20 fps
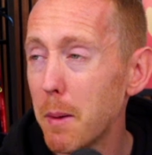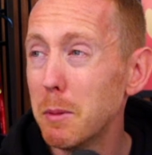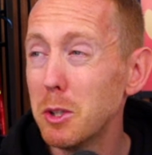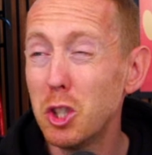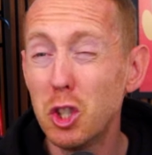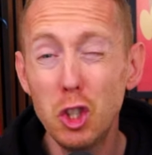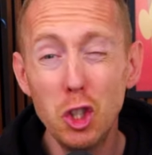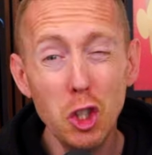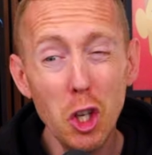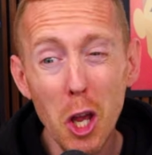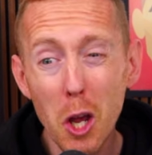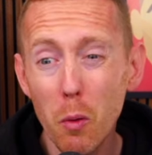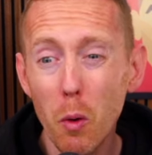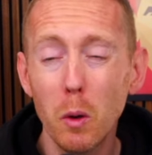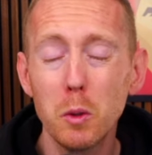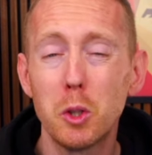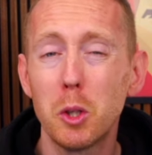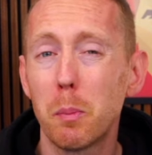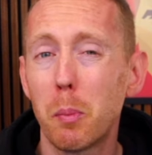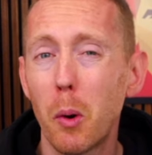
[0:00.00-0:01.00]
a zero
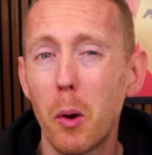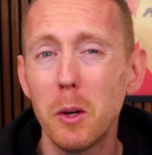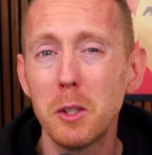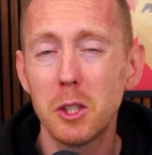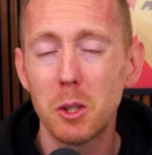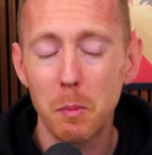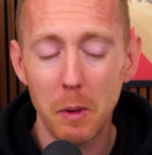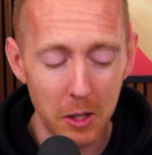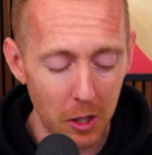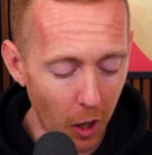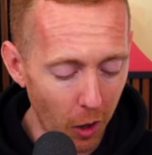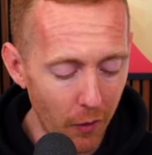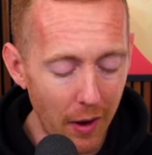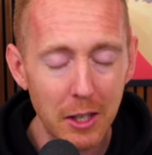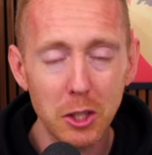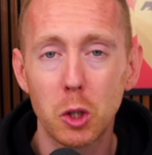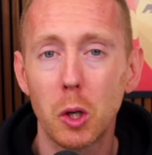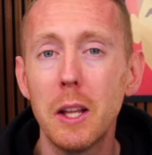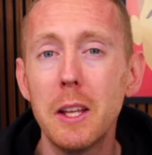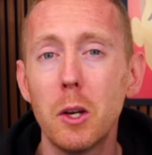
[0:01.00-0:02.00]
surprise to me that our
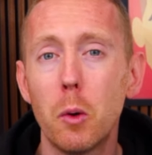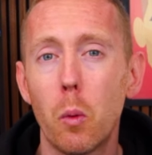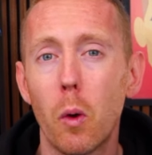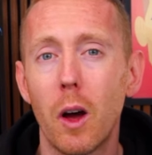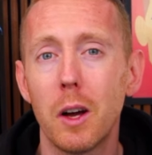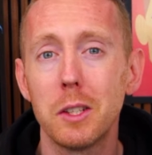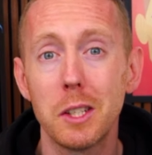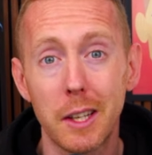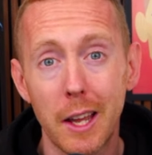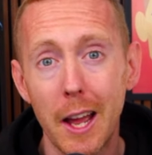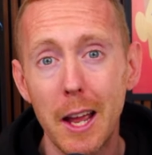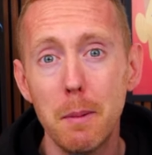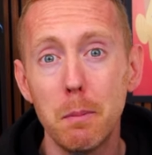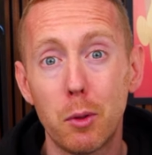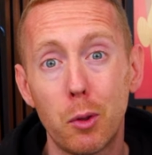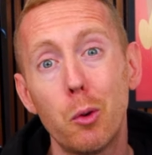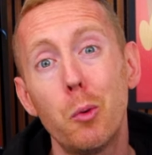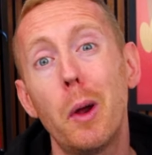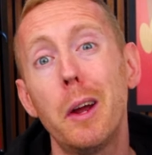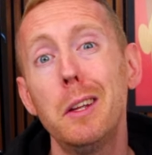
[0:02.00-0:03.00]
actual equaliser came
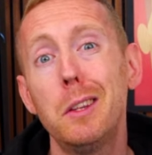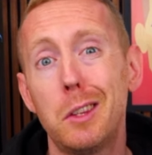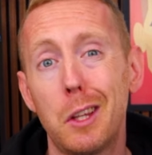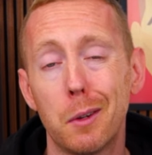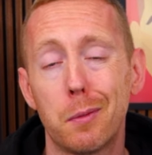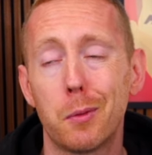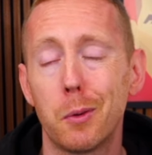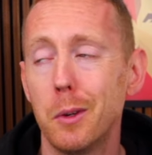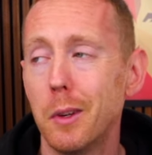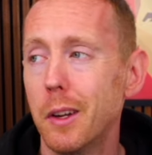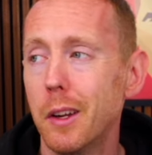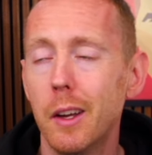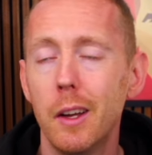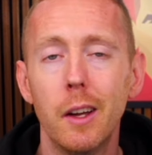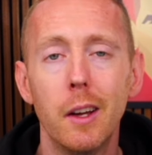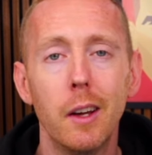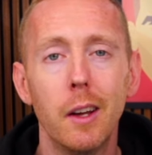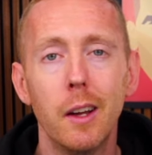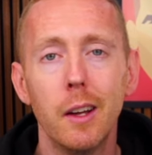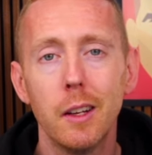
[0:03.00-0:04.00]
through a different
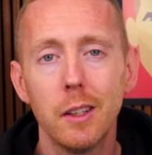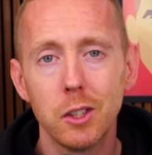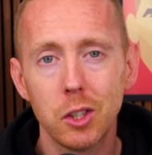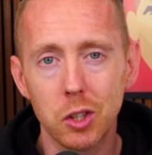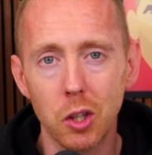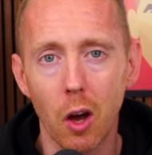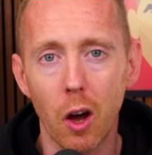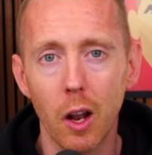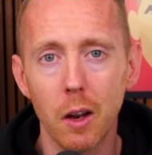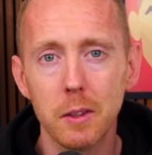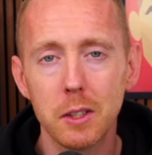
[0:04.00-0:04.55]
style of